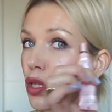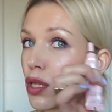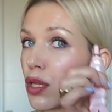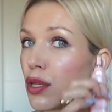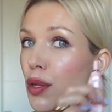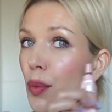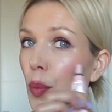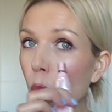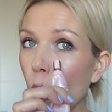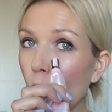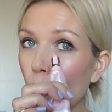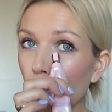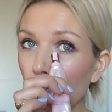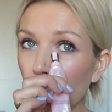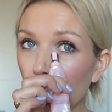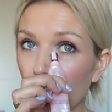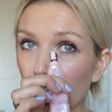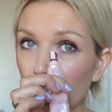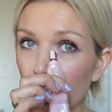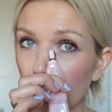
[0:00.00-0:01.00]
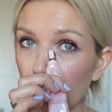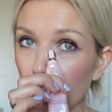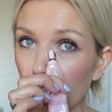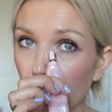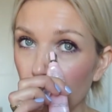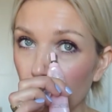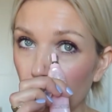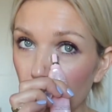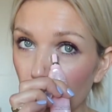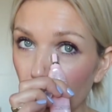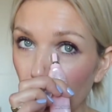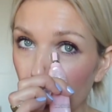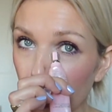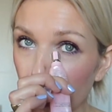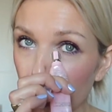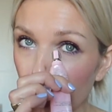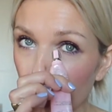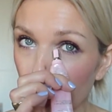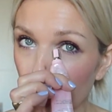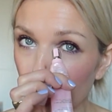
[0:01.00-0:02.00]
in the morning and keep it
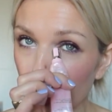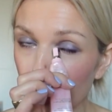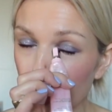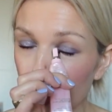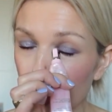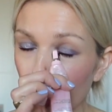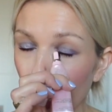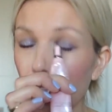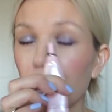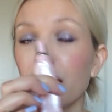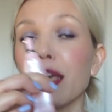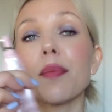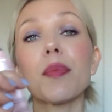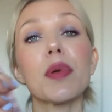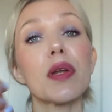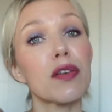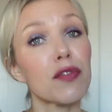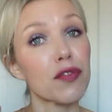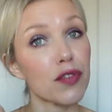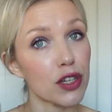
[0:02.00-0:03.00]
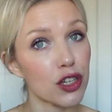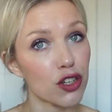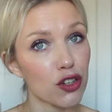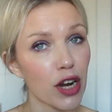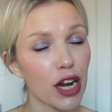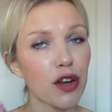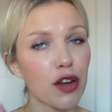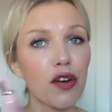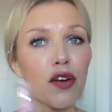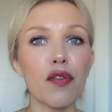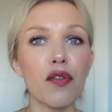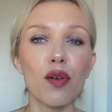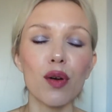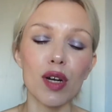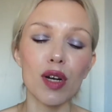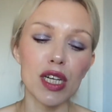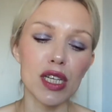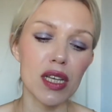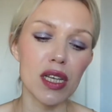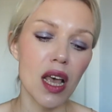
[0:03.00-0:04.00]
like this. I keep it in the refrigerator, of
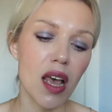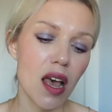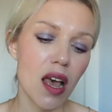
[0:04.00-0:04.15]
course.